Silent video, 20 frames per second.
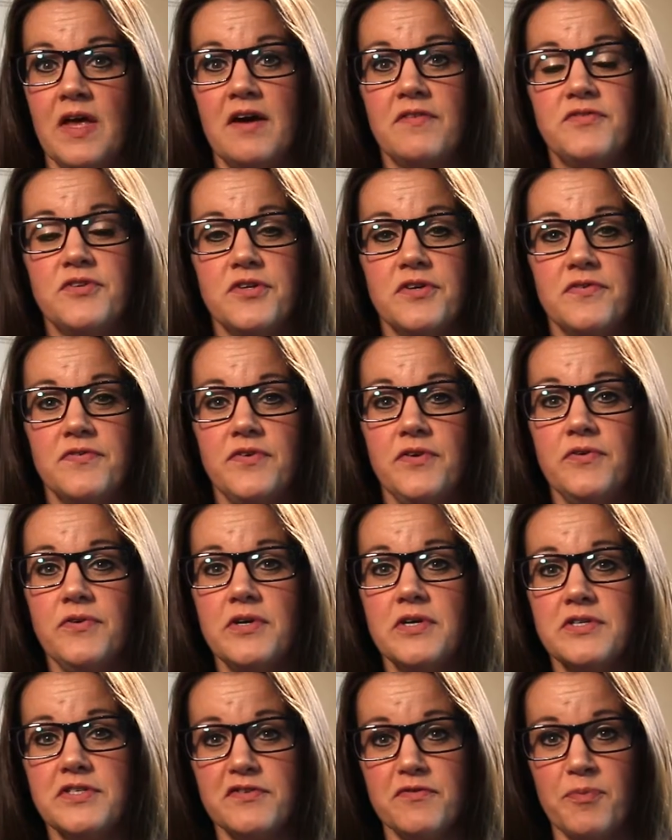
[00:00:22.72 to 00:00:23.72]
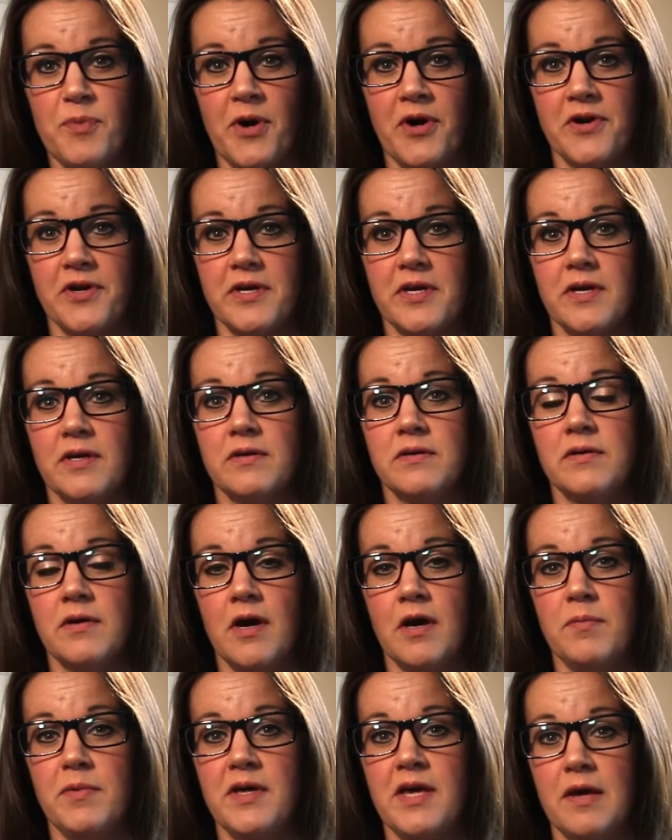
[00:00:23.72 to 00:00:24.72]
After a few years of partying,
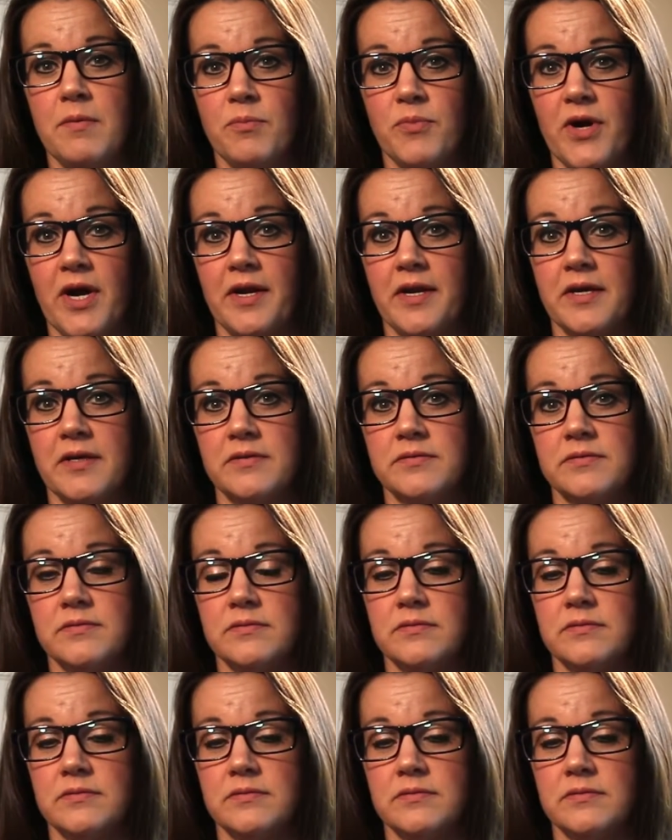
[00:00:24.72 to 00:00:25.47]
I became pregnant.